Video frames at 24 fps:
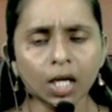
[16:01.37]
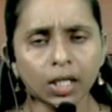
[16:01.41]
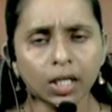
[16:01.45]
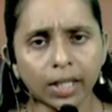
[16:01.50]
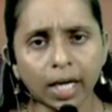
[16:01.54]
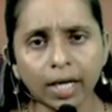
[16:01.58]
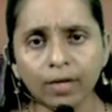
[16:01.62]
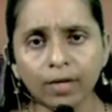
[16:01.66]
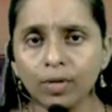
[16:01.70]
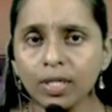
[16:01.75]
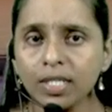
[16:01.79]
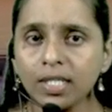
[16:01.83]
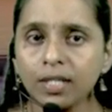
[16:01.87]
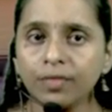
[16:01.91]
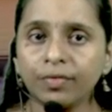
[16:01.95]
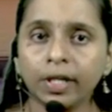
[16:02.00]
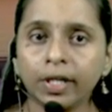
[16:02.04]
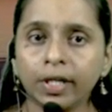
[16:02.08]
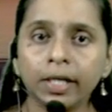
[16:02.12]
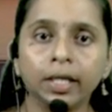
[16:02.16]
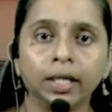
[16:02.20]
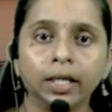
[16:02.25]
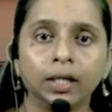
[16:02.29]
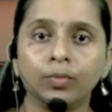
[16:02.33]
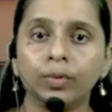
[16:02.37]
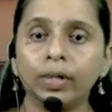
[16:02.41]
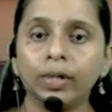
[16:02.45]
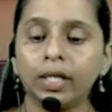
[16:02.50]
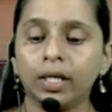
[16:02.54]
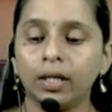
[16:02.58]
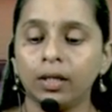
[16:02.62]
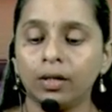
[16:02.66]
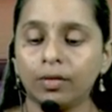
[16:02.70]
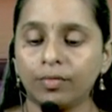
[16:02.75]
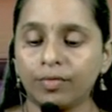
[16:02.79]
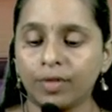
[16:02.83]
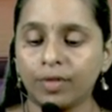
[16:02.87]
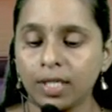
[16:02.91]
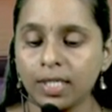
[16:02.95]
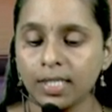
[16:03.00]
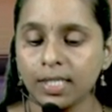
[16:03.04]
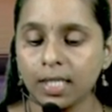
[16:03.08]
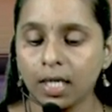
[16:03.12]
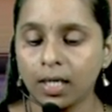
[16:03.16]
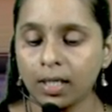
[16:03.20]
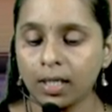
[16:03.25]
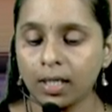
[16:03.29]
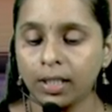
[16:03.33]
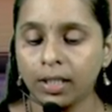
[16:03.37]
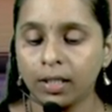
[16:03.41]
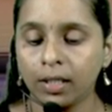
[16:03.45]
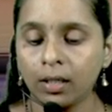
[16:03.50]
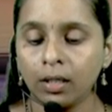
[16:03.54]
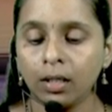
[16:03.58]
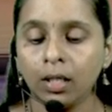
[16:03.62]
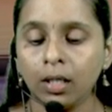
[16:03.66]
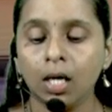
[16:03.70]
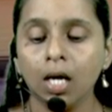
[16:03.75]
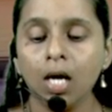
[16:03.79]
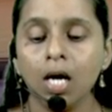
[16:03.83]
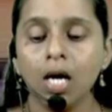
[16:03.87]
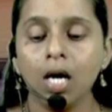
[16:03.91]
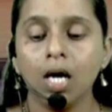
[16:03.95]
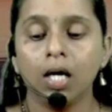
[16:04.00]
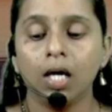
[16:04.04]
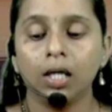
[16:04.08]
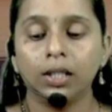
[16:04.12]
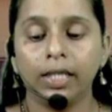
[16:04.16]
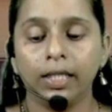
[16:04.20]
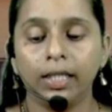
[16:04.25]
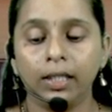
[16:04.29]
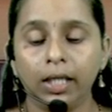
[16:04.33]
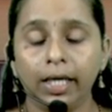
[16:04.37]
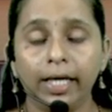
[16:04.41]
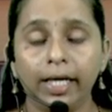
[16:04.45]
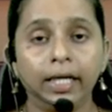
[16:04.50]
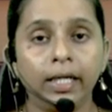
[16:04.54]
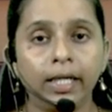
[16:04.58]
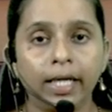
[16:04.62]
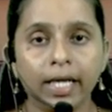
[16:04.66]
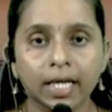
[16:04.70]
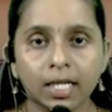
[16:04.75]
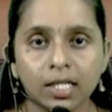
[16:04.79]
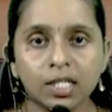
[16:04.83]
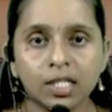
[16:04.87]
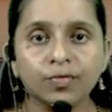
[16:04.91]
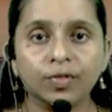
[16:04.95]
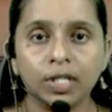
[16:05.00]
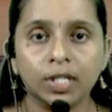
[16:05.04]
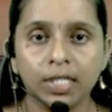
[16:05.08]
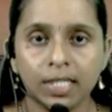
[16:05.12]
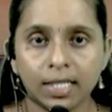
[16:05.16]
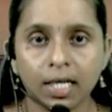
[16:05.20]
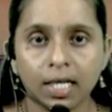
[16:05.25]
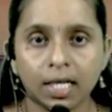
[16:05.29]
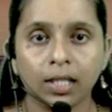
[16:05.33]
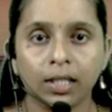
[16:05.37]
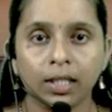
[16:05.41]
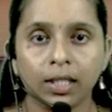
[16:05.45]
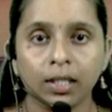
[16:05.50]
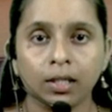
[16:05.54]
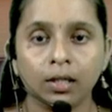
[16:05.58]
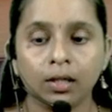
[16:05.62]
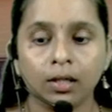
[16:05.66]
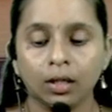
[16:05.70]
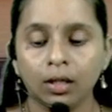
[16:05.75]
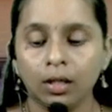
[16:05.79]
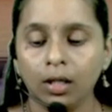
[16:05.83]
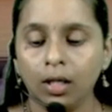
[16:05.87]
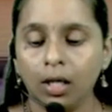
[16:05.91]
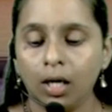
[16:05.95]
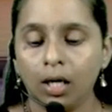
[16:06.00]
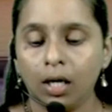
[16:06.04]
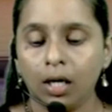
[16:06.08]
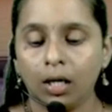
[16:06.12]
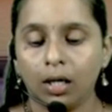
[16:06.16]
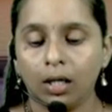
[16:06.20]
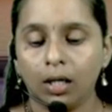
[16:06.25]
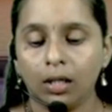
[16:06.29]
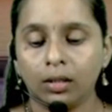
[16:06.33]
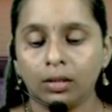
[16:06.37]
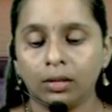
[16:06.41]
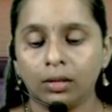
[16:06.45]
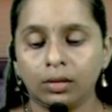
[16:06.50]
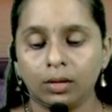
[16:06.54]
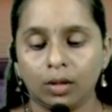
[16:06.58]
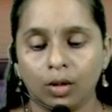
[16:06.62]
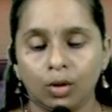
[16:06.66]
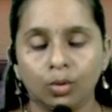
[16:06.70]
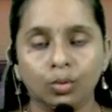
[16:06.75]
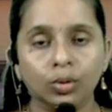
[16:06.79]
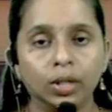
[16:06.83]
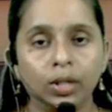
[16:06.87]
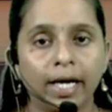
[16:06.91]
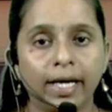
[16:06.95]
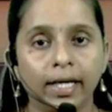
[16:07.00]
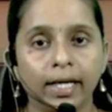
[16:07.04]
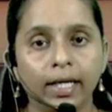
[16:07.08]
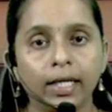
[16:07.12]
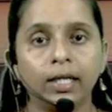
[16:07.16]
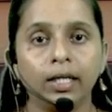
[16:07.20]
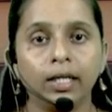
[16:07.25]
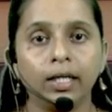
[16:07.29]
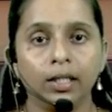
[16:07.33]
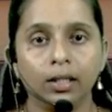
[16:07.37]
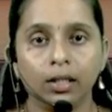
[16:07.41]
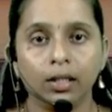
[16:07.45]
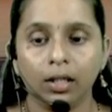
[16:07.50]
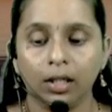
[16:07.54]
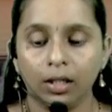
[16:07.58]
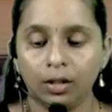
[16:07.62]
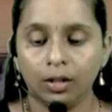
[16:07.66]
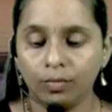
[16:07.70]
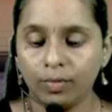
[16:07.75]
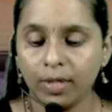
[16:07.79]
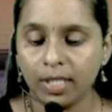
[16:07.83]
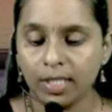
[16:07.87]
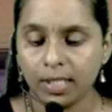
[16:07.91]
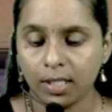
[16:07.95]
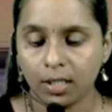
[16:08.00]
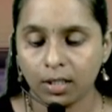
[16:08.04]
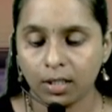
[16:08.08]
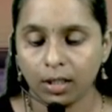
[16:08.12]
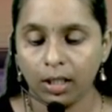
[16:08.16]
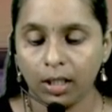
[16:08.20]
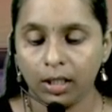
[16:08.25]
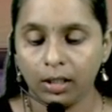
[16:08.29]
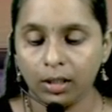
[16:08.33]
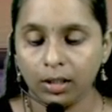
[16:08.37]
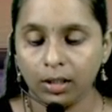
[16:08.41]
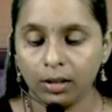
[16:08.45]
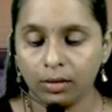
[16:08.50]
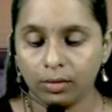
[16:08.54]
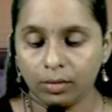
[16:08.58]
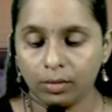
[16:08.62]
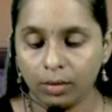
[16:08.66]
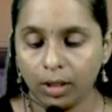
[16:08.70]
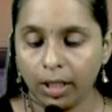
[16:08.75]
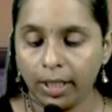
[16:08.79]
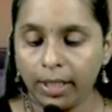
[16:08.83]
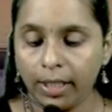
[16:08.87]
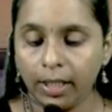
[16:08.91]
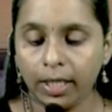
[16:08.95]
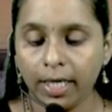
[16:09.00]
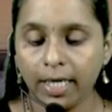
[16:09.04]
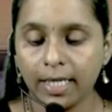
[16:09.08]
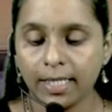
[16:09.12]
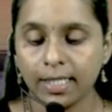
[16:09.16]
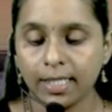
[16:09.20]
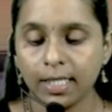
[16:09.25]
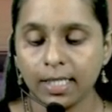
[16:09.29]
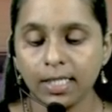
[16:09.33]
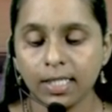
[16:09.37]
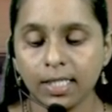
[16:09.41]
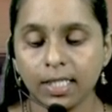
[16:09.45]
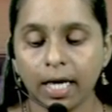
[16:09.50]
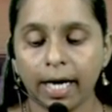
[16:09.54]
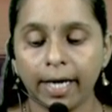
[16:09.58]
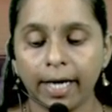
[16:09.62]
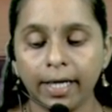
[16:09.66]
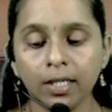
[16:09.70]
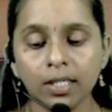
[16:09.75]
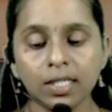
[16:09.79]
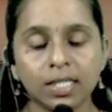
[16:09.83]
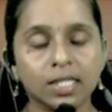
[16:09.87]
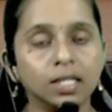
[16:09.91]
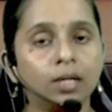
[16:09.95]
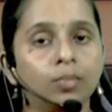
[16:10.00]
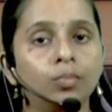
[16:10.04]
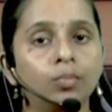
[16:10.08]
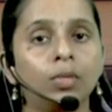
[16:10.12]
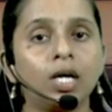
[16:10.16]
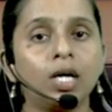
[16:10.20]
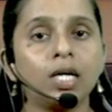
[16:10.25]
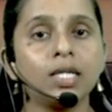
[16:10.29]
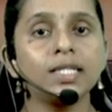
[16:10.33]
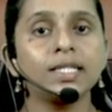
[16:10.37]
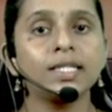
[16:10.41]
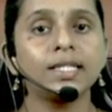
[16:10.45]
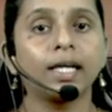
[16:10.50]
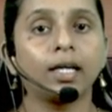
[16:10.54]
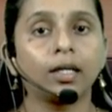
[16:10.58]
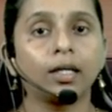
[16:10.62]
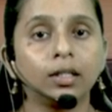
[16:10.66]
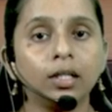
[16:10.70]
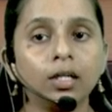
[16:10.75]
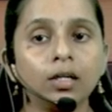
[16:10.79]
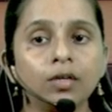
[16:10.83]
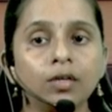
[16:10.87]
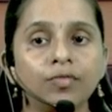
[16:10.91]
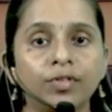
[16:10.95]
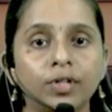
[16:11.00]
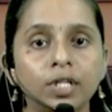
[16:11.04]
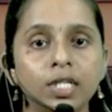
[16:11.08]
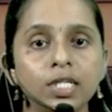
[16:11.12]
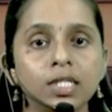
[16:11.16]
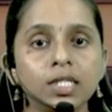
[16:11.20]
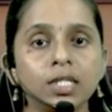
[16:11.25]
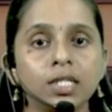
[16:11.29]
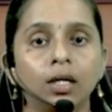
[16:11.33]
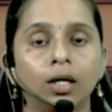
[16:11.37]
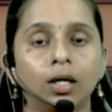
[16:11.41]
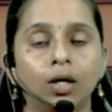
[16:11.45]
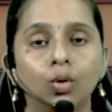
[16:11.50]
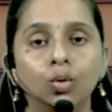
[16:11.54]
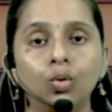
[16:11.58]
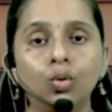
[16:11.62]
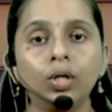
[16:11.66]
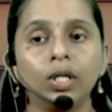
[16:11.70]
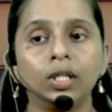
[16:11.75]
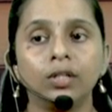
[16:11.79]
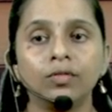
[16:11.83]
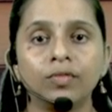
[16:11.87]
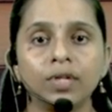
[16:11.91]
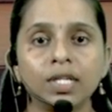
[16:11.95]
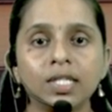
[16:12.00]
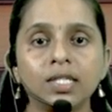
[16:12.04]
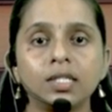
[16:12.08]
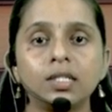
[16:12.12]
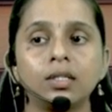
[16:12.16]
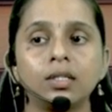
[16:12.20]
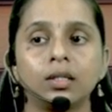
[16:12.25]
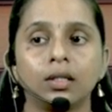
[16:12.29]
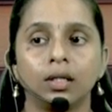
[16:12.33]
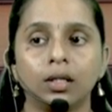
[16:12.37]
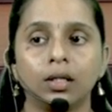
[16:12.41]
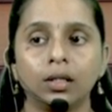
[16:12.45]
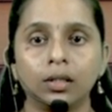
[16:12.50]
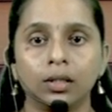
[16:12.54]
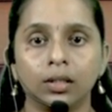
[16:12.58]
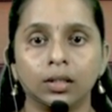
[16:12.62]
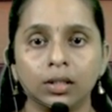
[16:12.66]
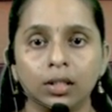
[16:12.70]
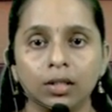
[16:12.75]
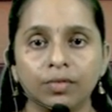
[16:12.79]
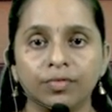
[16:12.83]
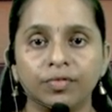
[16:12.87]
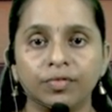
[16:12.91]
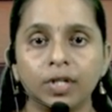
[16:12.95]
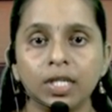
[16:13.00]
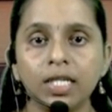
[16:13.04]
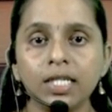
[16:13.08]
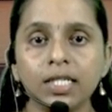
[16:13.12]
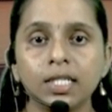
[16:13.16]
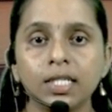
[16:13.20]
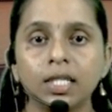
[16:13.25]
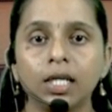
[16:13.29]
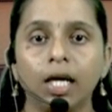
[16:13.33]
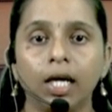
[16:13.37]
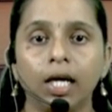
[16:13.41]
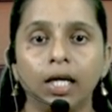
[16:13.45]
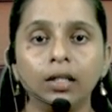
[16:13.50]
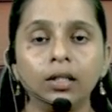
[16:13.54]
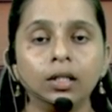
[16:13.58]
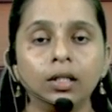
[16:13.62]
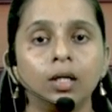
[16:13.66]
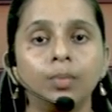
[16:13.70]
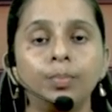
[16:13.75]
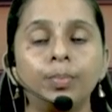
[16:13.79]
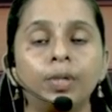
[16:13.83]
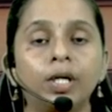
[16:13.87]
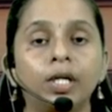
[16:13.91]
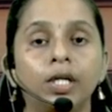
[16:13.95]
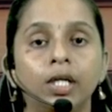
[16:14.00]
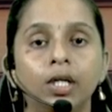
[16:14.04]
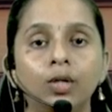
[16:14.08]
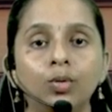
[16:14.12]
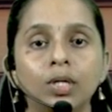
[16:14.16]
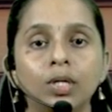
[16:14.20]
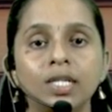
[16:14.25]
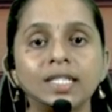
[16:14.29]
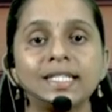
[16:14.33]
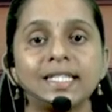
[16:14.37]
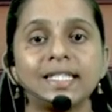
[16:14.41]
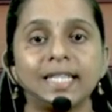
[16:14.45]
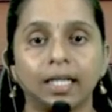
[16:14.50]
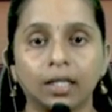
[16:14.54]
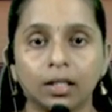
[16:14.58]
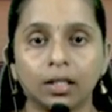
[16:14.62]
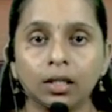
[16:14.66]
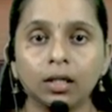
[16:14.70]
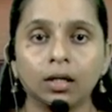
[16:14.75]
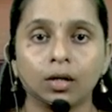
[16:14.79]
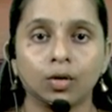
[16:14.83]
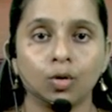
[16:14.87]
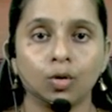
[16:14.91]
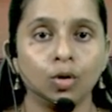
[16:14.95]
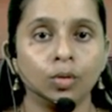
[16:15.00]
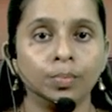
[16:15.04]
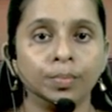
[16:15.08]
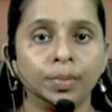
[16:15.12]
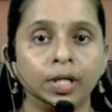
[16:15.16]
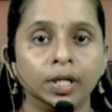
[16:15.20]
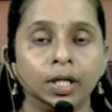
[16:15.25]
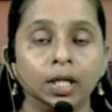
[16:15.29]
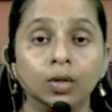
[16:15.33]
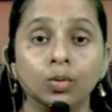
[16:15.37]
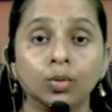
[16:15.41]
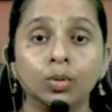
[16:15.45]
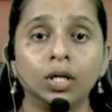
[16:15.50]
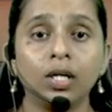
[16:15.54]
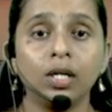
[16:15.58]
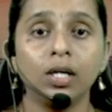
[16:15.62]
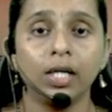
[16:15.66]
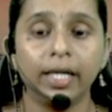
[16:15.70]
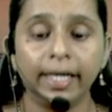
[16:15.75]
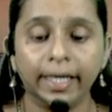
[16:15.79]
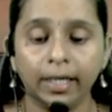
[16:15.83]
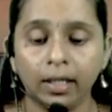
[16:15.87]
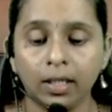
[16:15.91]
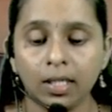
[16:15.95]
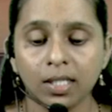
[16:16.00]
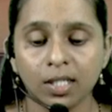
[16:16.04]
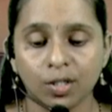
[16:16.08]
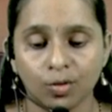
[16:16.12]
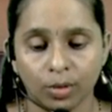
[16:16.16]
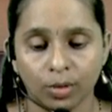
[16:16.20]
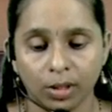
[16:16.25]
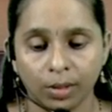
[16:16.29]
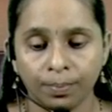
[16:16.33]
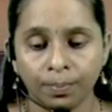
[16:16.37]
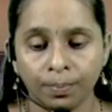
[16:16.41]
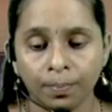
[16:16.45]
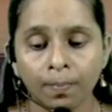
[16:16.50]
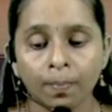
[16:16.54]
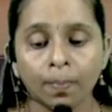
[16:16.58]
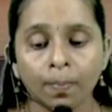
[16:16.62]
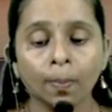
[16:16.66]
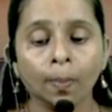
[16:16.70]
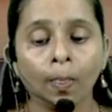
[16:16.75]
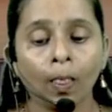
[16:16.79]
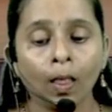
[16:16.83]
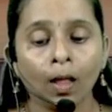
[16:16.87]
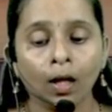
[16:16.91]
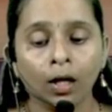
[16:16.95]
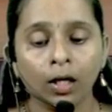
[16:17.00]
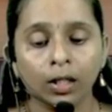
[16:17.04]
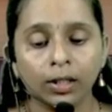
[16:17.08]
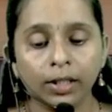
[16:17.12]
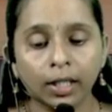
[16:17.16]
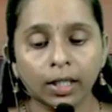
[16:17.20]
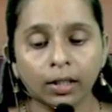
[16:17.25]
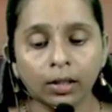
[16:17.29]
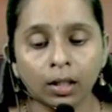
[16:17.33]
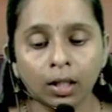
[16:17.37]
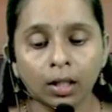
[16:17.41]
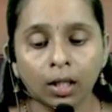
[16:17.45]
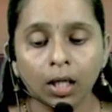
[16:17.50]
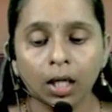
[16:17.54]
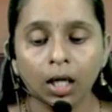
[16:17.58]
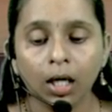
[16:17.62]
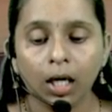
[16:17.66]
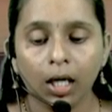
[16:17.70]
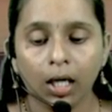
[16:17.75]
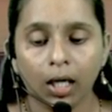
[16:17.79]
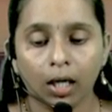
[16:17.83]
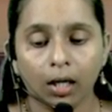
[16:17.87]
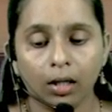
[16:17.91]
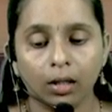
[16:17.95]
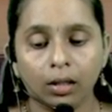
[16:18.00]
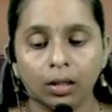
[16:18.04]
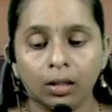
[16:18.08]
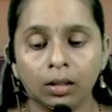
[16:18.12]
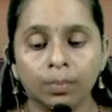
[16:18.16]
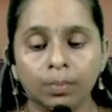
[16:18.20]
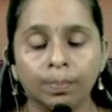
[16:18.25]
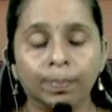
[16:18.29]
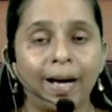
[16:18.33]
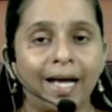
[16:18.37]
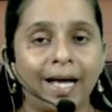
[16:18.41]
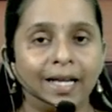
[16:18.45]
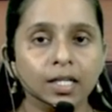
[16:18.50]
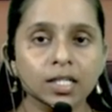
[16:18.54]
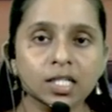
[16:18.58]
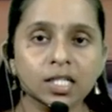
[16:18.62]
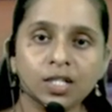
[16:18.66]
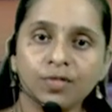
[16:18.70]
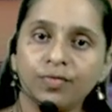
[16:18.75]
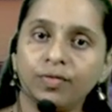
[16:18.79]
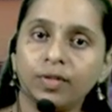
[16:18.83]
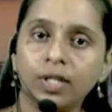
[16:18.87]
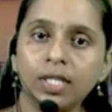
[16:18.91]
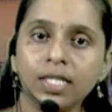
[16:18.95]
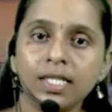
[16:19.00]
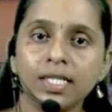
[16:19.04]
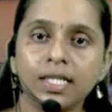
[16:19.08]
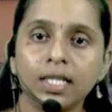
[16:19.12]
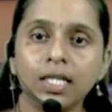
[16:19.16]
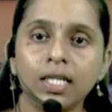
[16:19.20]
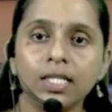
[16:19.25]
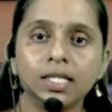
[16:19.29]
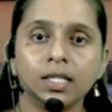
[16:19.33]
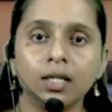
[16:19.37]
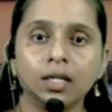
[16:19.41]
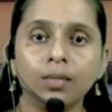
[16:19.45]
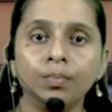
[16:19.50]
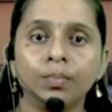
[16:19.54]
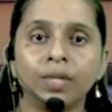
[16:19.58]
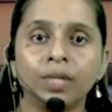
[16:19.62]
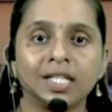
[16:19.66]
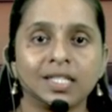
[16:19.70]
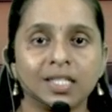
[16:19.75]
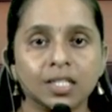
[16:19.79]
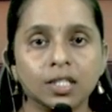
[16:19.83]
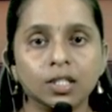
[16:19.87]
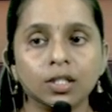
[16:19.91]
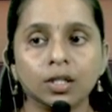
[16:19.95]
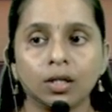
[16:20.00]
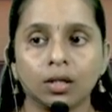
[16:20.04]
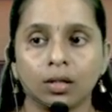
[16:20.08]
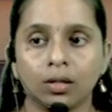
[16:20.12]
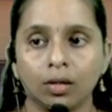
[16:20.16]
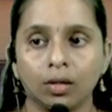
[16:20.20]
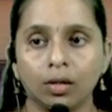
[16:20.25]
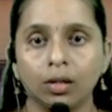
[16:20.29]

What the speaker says: Diversified equity funds are there. Then index funds are there, who directly invest in the indexes, and some are sector funds who invest the funds in a particular sector or particular industry. Then balanced funds is a mixture.